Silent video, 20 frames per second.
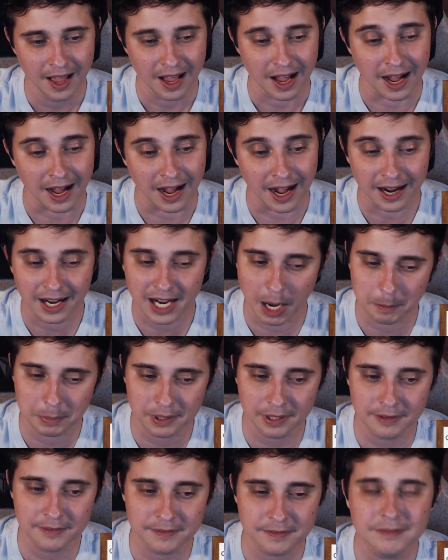I
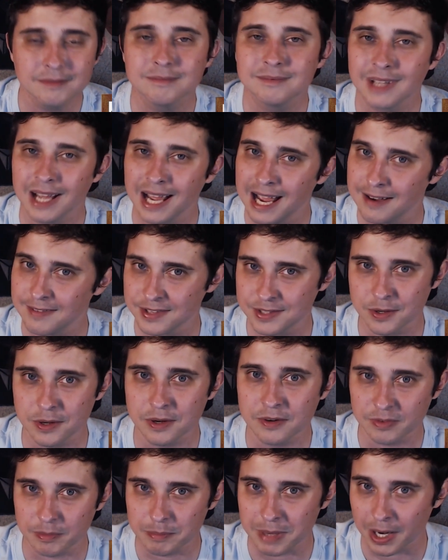have a
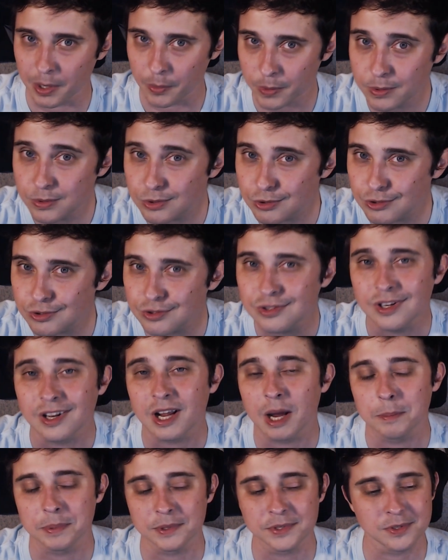student from Belarus and a
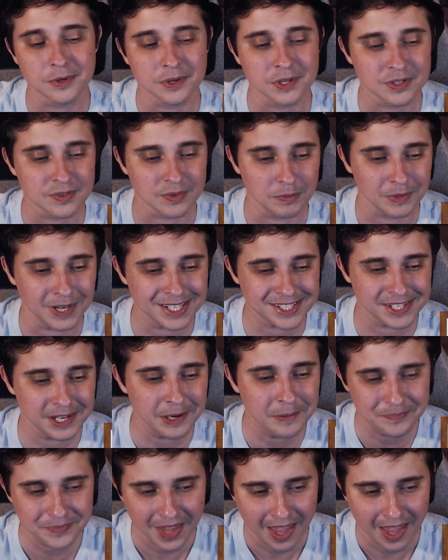couple students from Russia.